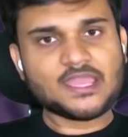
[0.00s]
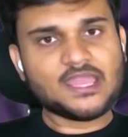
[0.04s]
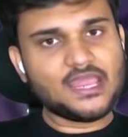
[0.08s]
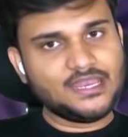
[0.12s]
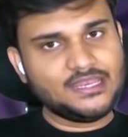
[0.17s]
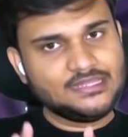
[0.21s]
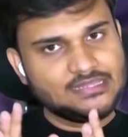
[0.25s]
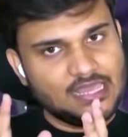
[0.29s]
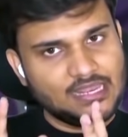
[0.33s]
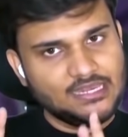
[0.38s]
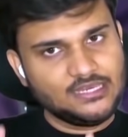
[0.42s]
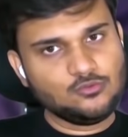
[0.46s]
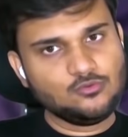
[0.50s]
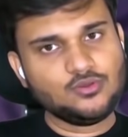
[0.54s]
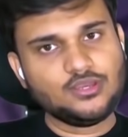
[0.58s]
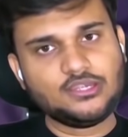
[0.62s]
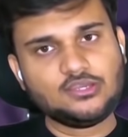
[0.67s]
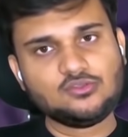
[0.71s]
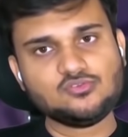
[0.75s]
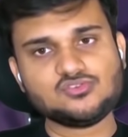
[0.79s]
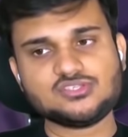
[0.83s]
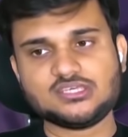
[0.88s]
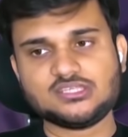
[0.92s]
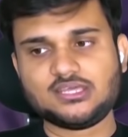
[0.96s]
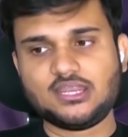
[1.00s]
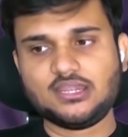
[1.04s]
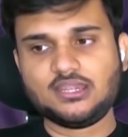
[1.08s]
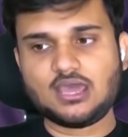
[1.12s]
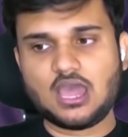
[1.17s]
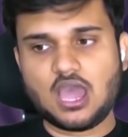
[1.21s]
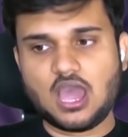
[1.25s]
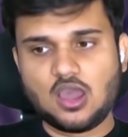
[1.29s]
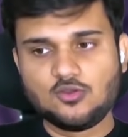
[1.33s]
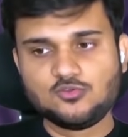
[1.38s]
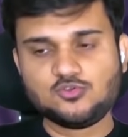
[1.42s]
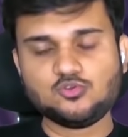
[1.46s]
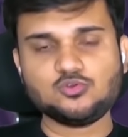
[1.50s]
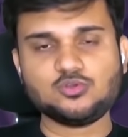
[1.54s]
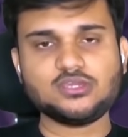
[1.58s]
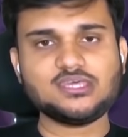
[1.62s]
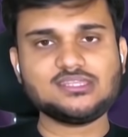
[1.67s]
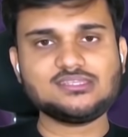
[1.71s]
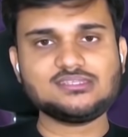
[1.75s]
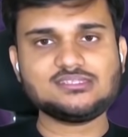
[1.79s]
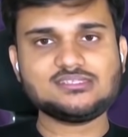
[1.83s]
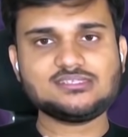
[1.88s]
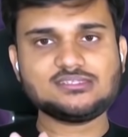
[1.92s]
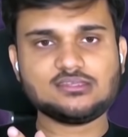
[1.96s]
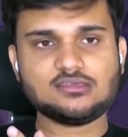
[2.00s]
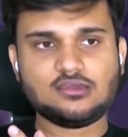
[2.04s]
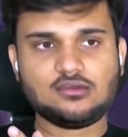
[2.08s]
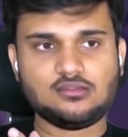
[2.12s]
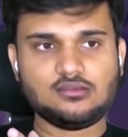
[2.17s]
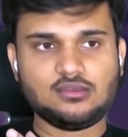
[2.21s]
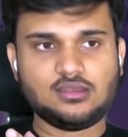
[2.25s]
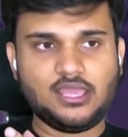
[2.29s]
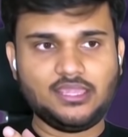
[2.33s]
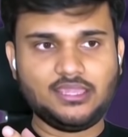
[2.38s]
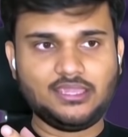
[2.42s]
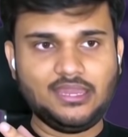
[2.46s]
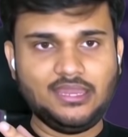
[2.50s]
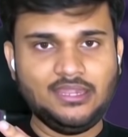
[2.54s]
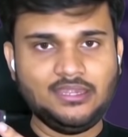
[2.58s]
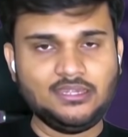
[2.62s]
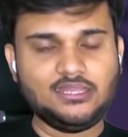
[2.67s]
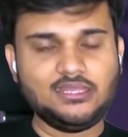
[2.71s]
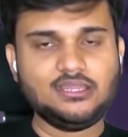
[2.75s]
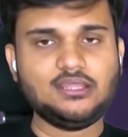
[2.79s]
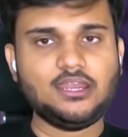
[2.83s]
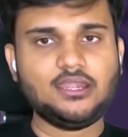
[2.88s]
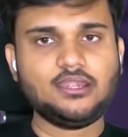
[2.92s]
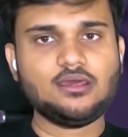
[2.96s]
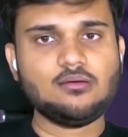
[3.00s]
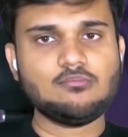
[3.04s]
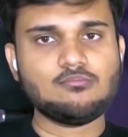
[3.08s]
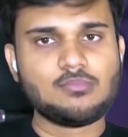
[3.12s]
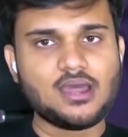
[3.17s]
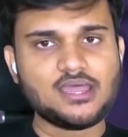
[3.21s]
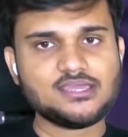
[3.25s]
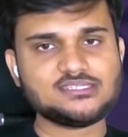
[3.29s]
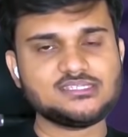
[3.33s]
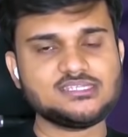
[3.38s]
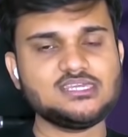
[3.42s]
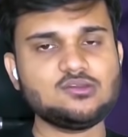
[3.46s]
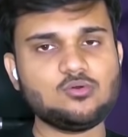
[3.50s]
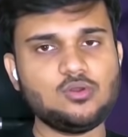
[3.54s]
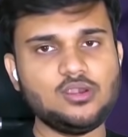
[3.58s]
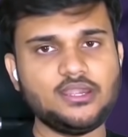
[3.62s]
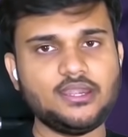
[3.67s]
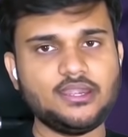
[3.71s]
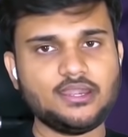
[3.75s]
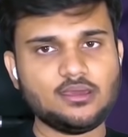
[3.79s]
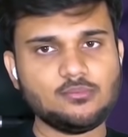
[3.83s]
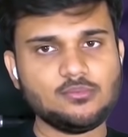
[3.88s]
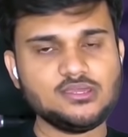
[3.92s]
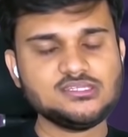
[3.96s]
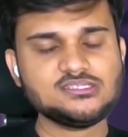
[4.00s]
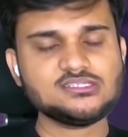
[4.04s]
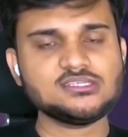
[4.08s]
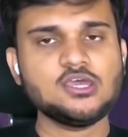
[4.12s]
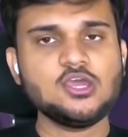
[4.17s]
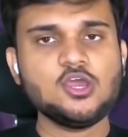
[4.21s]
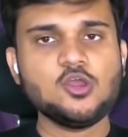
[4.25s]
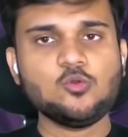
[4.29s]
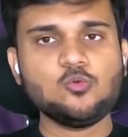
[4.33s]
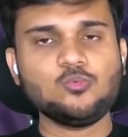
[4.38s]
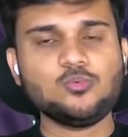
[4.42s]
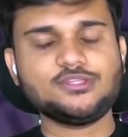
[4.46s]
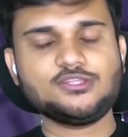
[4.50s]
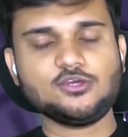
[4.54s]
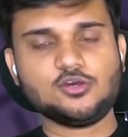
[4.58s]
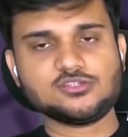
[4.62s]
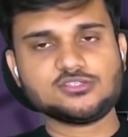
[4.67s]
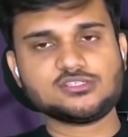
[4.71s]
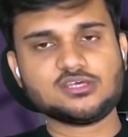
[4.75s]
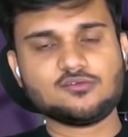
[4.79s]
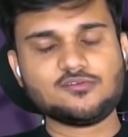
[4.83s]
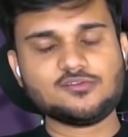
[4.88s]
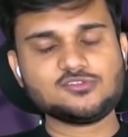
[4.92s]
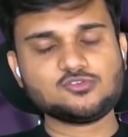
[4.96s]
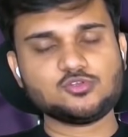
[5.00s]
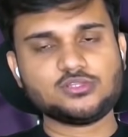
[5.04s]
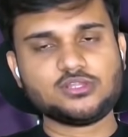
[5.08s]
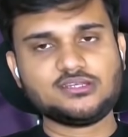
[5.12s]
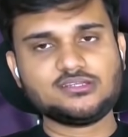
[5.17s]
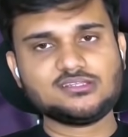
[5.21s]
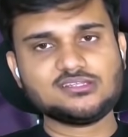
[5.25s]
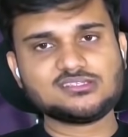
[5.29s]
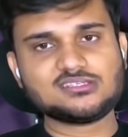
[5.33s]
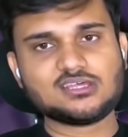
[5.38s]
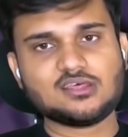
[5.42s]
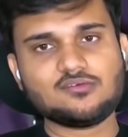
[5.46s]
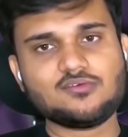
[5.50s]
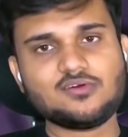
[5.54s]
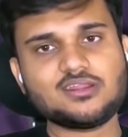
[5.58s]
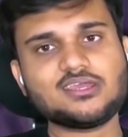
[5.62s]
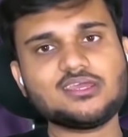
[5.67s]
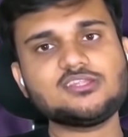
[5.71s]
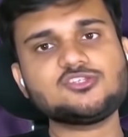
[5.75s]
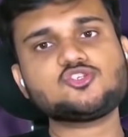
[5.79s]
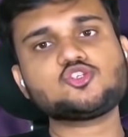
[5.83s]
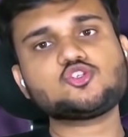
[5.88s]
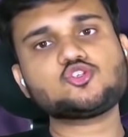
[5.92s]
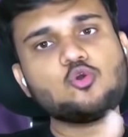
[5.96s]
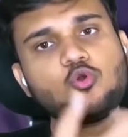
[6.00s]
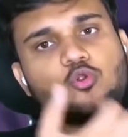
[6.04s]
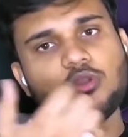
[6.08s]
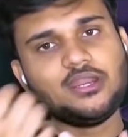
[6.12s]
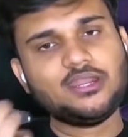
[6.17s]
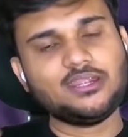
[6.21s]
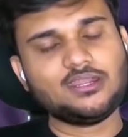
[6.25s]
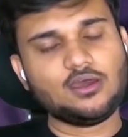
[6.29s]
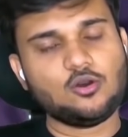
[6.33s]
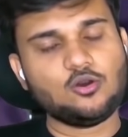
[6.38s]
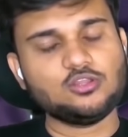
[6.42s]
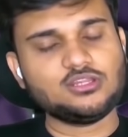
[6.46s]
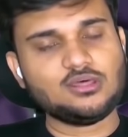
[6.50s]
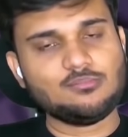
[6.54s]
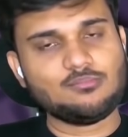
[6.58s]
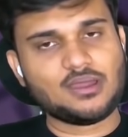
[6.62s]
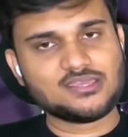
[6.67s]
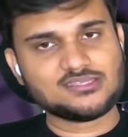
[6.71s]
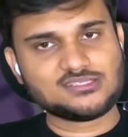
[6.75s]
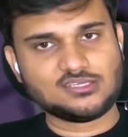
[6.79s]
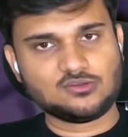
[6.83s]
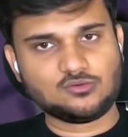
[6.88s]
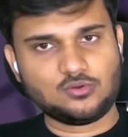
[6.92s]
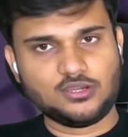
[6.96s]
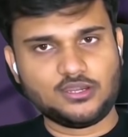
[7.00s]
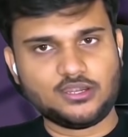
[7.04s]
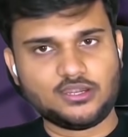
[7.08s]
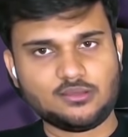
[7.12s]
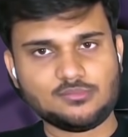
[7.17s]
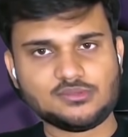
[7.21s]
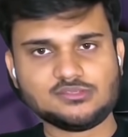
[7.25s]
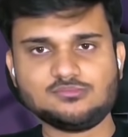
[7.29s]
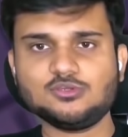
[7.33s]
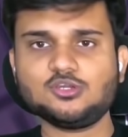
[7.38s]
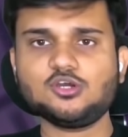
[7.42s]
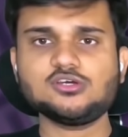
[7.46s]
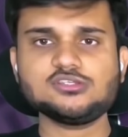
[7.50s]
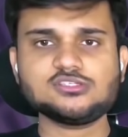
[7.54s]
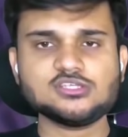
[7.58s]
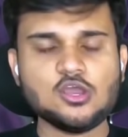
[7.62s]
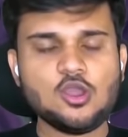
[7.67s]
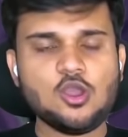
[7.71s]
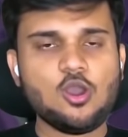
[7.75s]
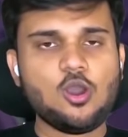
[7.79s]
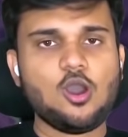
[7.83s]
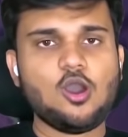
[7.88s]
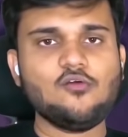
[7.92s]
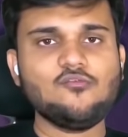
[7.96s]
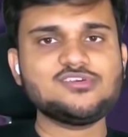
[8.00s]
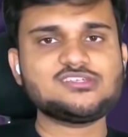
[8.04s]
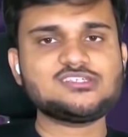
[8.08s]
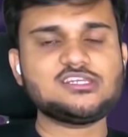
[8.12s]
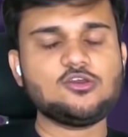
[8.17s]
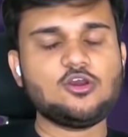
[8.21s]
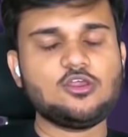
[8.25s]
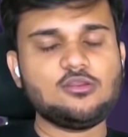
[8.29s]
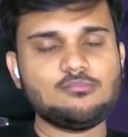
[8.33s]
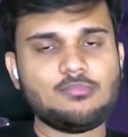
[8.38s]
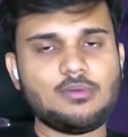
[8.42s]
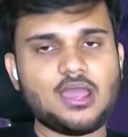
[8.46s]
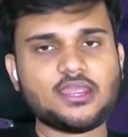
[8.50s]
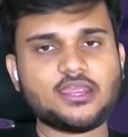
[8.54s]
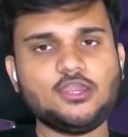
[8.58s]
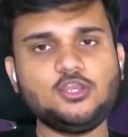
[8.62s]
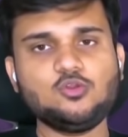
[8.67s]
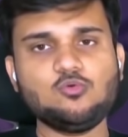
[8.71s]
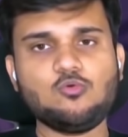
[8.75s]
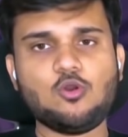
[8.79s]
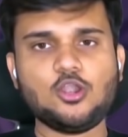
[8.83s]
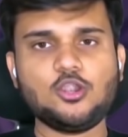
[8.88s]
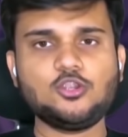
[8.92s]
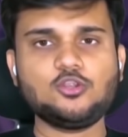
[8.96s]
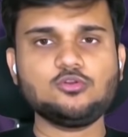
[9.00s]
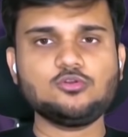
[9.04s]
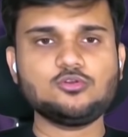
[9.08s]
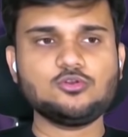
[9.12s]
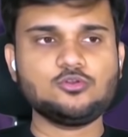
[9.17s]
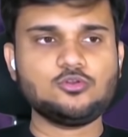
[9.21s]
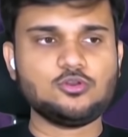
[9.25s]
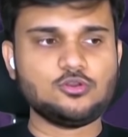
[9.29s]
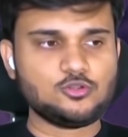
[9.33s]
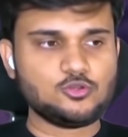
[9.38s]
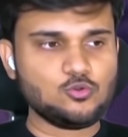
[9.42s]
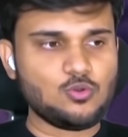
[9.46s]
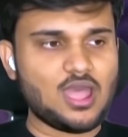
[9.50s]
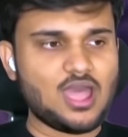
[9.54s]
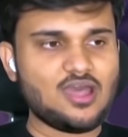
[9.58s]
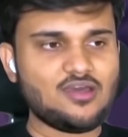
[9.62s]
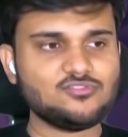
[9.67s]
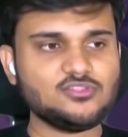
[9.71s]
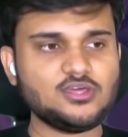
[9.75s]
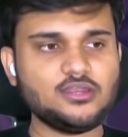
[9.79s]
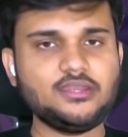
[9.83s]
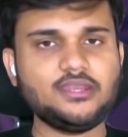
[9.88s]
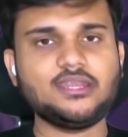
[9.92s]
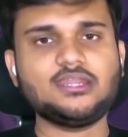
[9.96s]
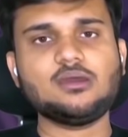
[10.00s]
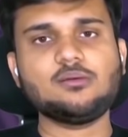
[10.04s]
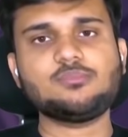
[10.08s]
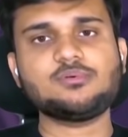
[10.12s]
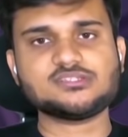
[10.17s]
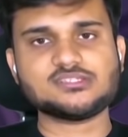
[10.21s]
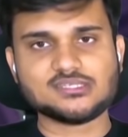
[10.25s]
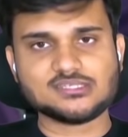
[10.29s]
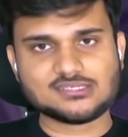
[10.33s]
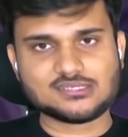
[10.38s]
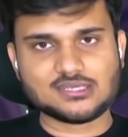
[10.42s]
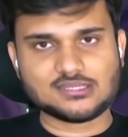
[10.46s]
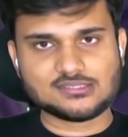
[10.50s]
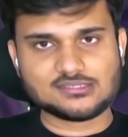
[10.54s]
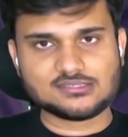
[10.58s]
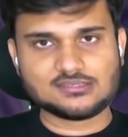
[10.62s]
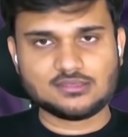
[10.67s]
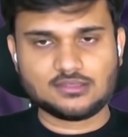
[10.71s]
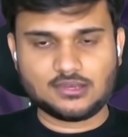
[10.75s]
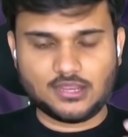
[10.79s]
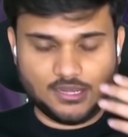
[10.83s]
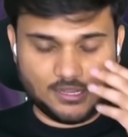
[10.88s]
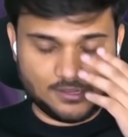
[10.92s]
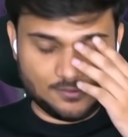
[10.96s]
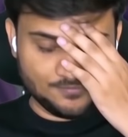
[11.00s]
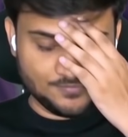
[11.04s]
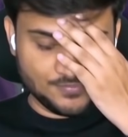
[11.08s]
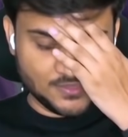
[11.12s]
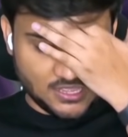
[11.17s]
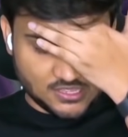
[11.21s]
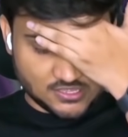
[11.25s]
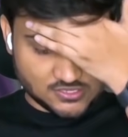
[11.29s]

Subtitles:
And then you need to see that how you can like integrate a MySQL database with your server so that the server can store data on the MySQL database, because obviously on backend you want to have the data persistence, right?